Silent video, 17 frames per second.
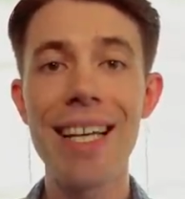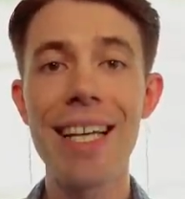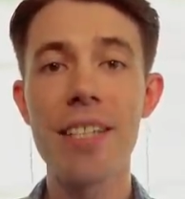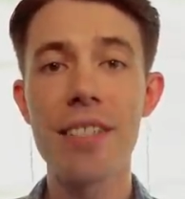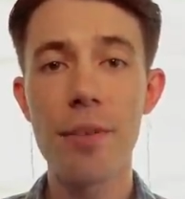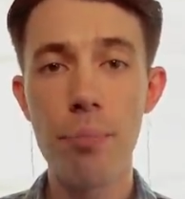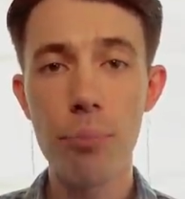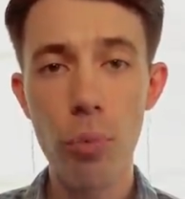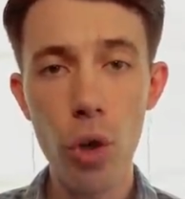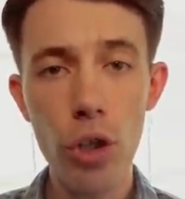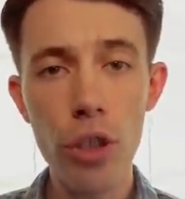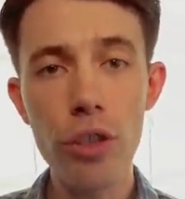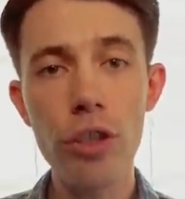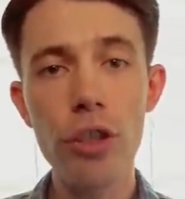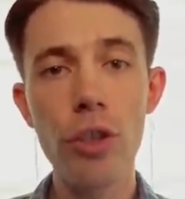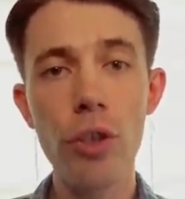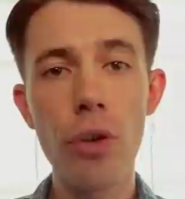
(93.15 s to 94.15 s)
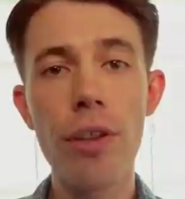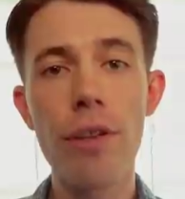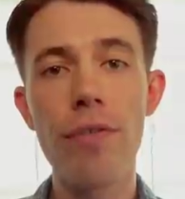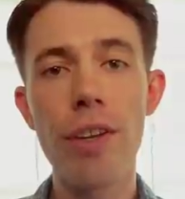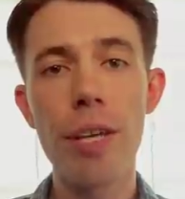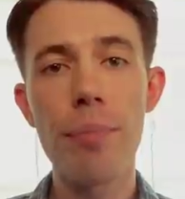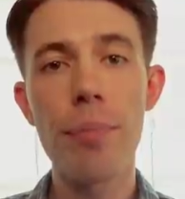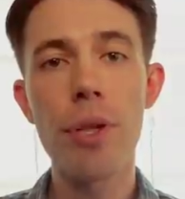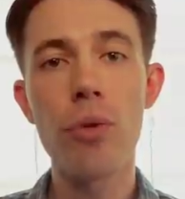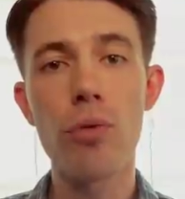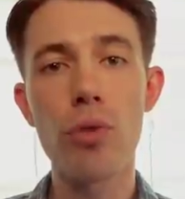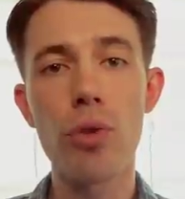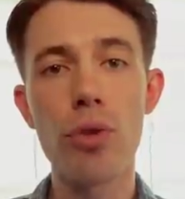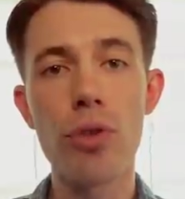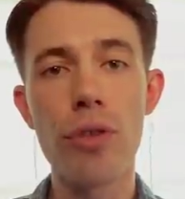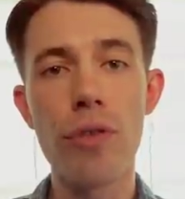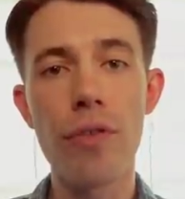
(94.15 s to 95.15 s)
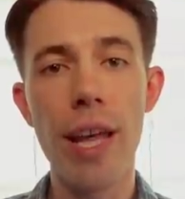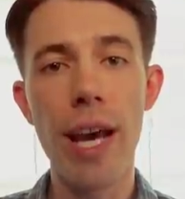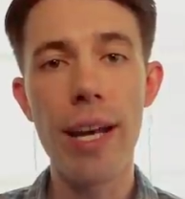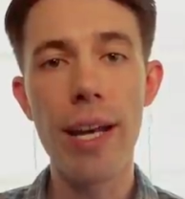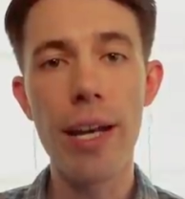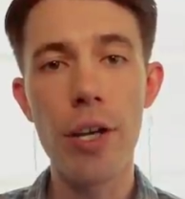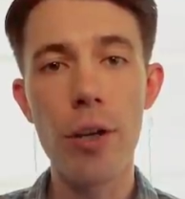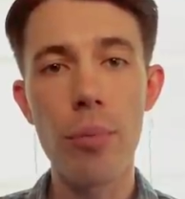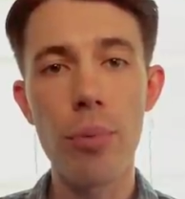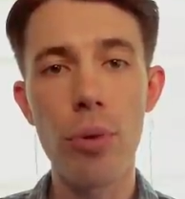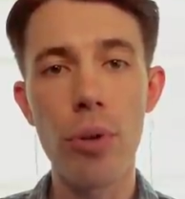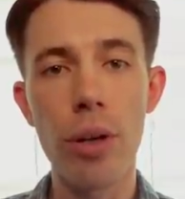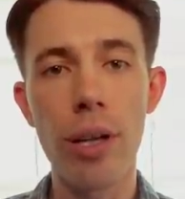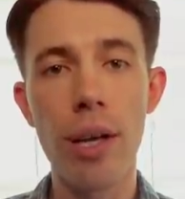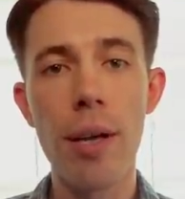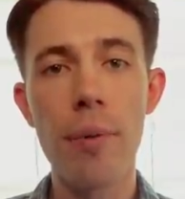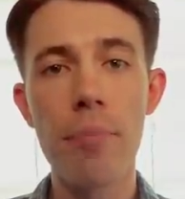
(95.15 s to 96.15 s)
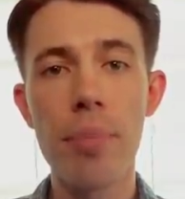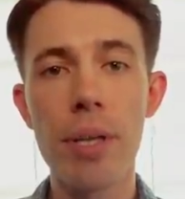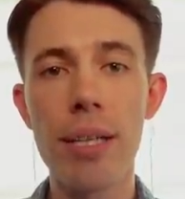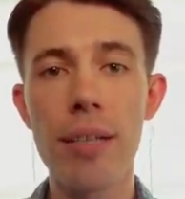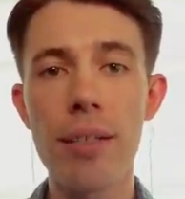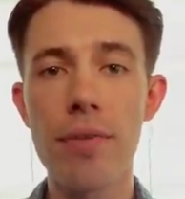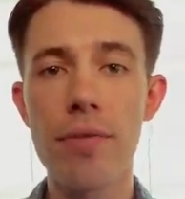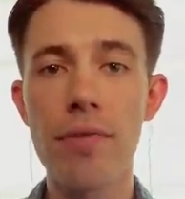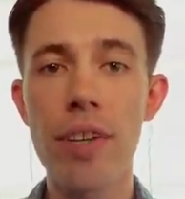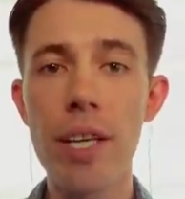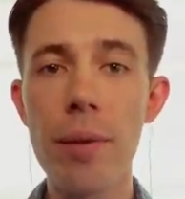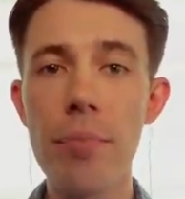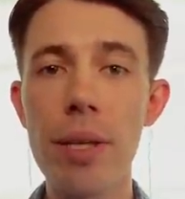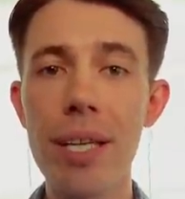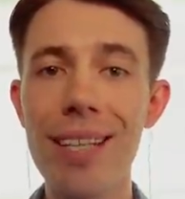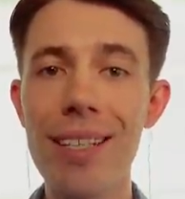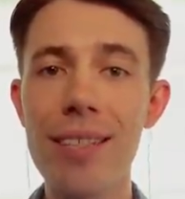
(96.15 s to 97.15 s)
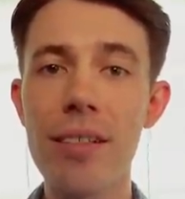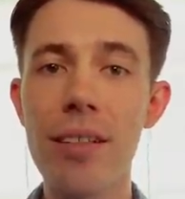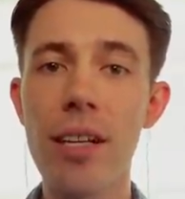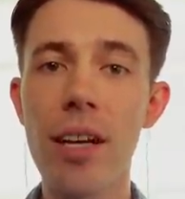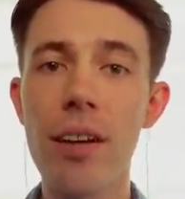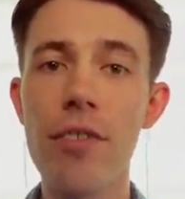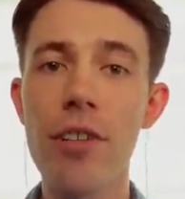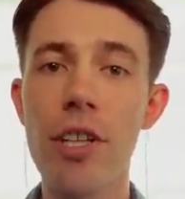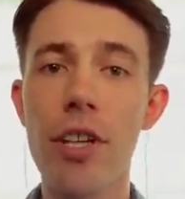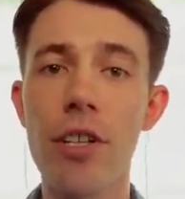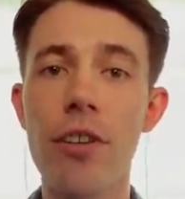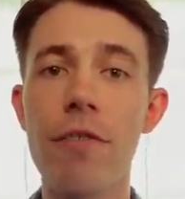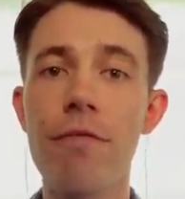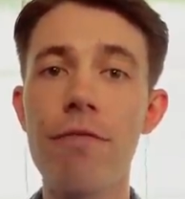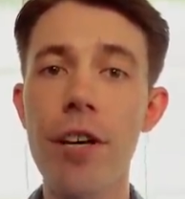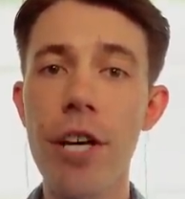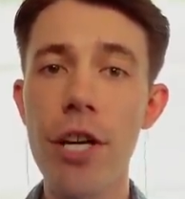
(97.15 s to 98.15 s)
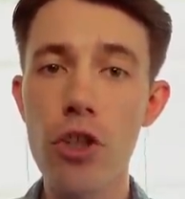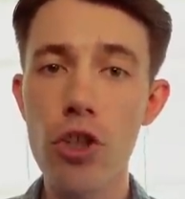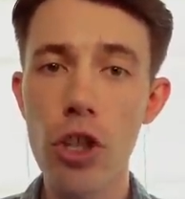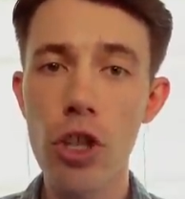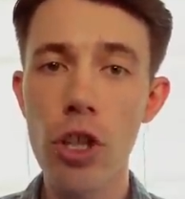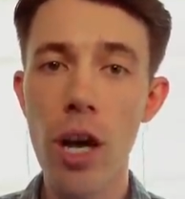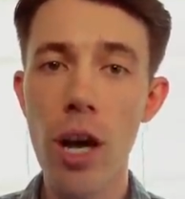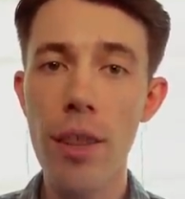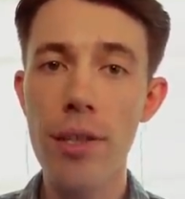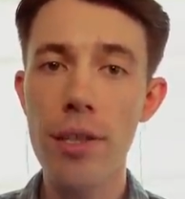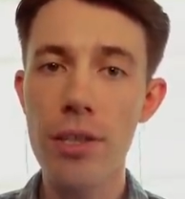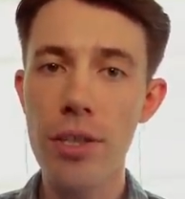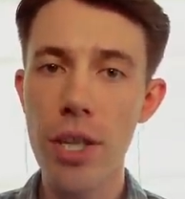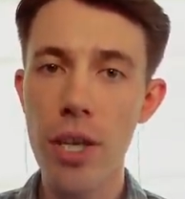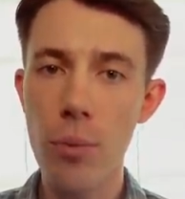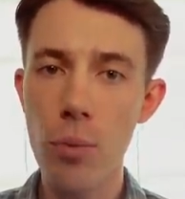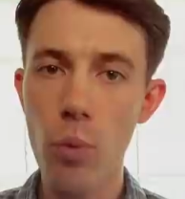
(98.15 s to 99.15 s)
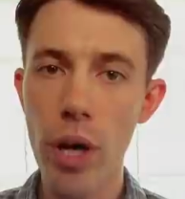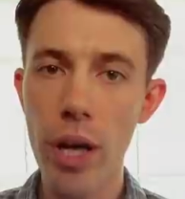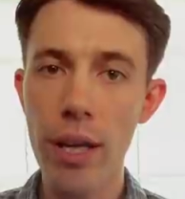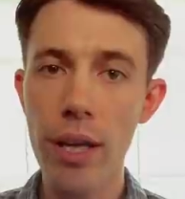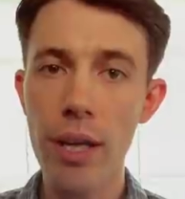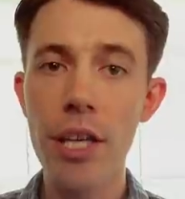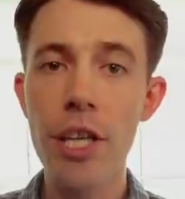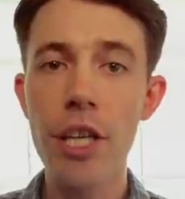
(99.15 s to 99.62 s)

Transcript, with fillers: It's important to know the vaping rules of that airport. Because vaping isn't covered under federal law the same way,